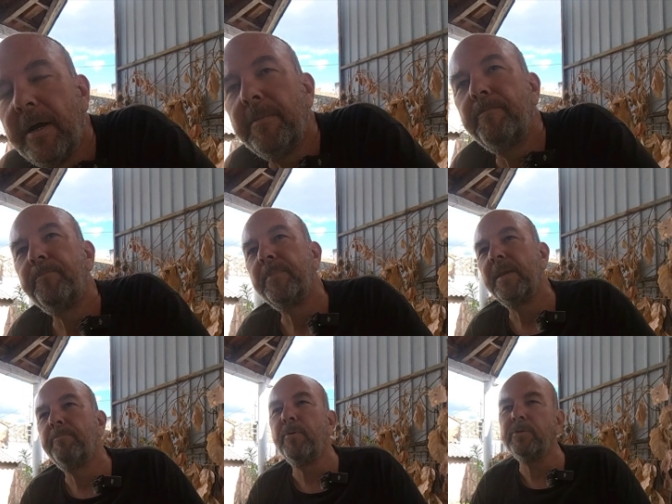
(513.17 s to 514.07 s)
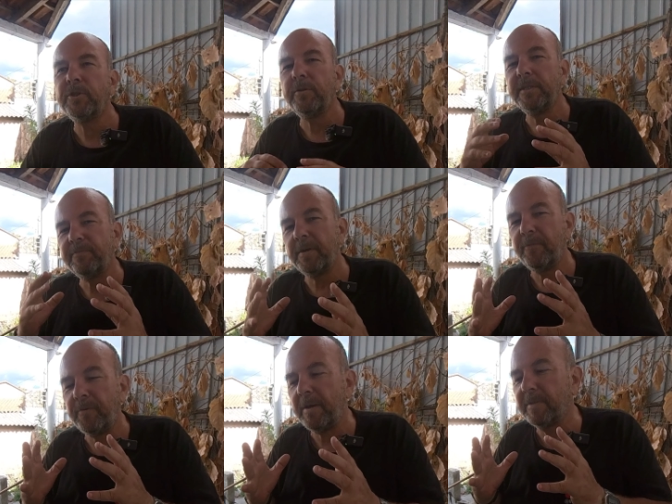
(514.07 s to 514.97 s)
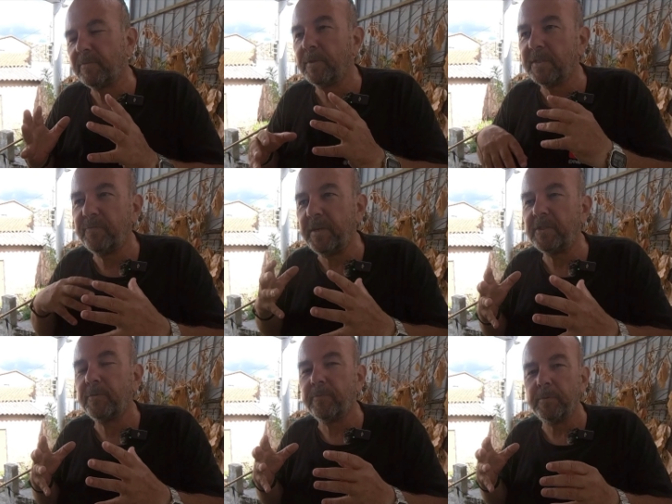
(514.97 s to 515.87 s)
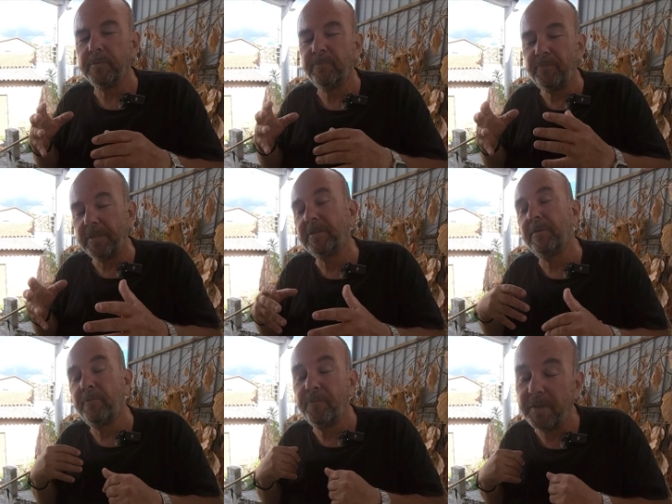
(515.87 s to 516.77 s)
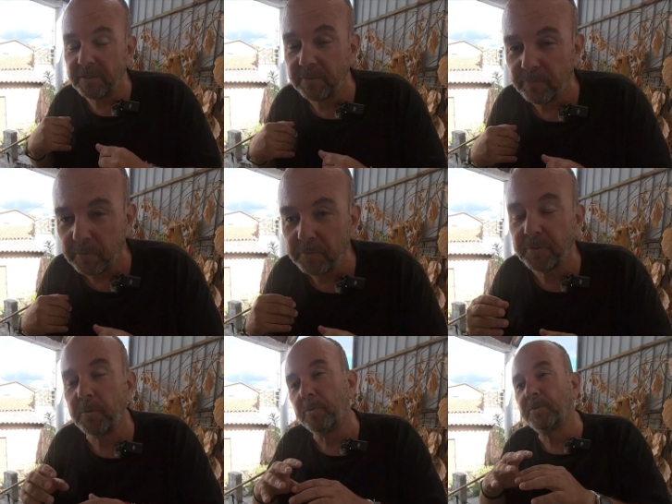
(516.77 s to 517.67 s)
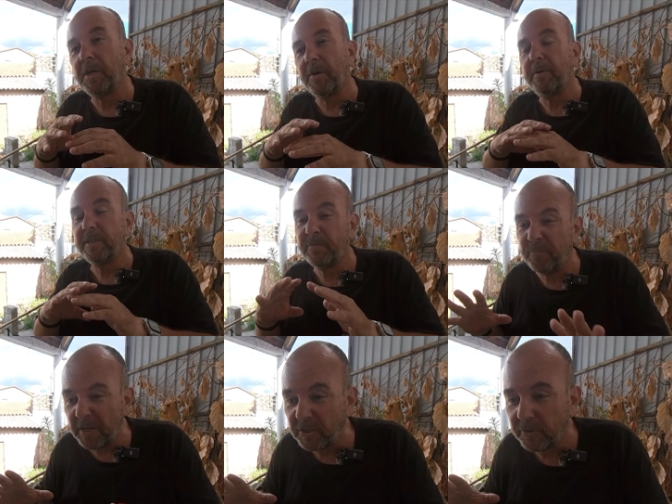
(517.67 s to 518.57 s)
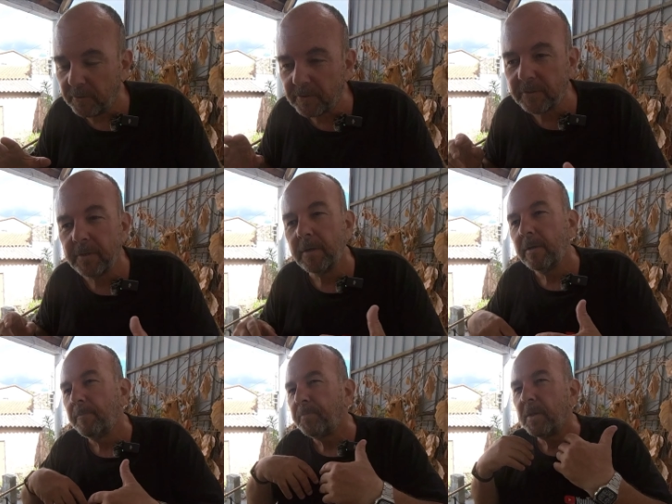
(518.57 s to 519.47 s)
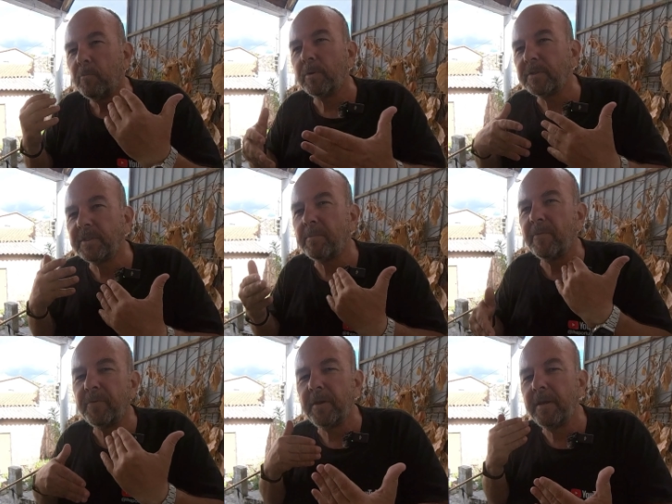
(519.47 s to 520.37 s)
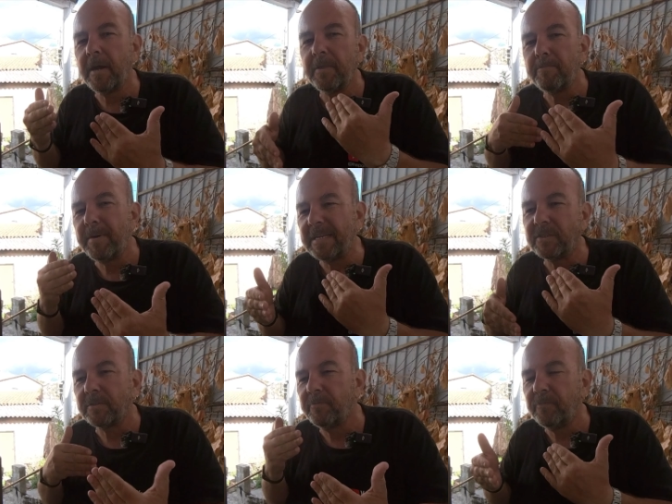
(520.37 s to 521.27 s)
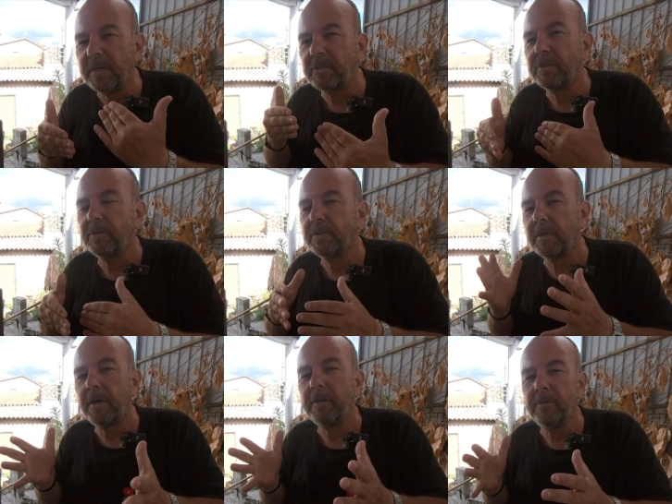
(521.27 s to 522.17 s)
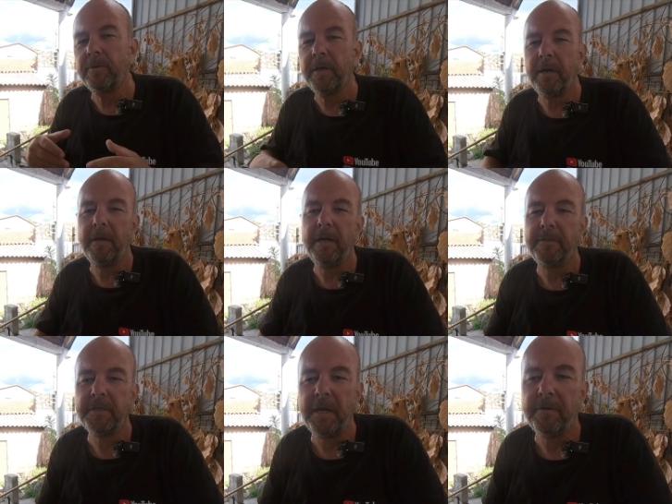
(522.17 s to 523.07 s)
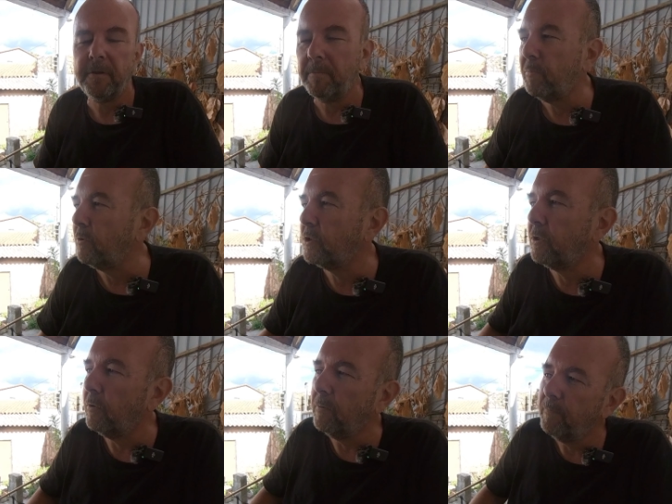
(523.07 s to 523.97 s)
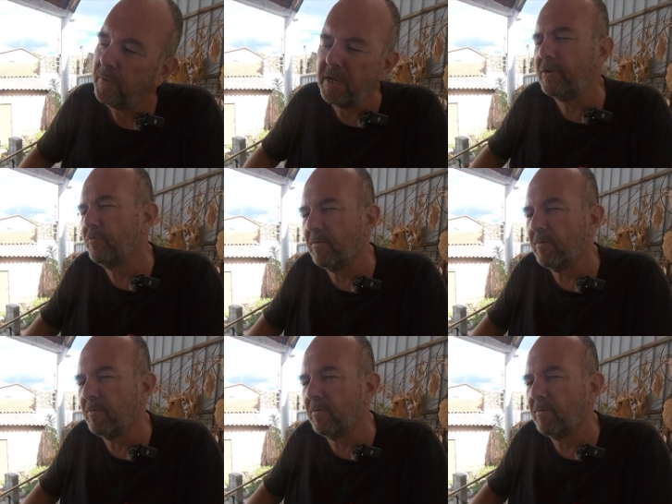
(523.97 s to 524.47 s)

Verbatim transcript: Um, Portugal is very famous for its festivals, fest- festivals, also known as festas, what are some of the uh, the best festas that I could uh, attend in Portugal, in